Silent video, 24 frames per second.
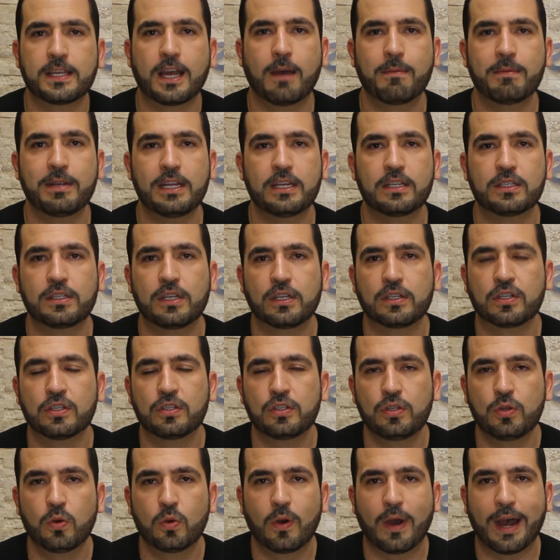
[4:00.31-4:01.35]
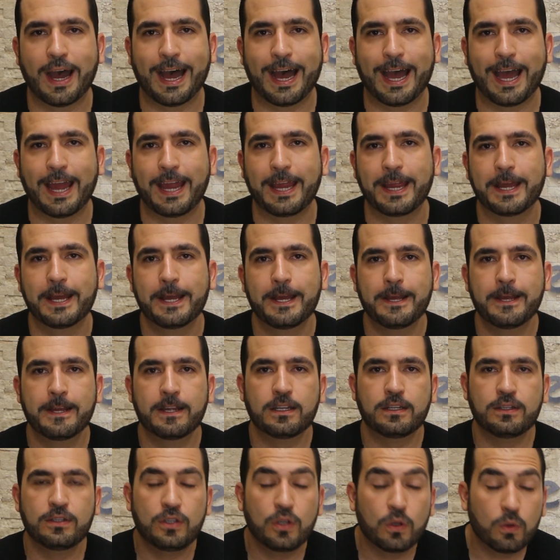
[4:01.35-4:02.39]
How many incisions do I
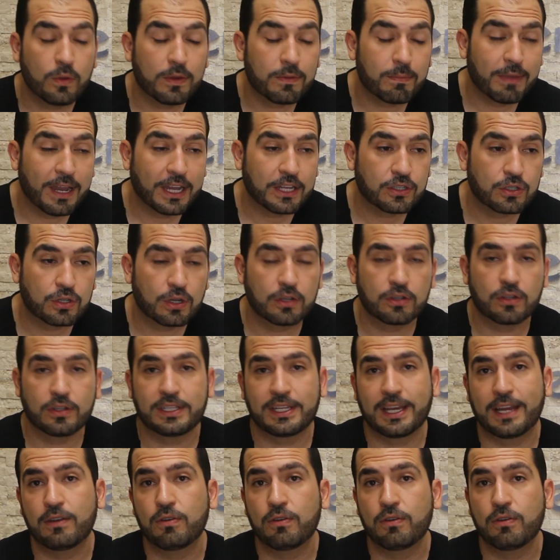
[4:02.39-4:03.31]
do with my surgeries?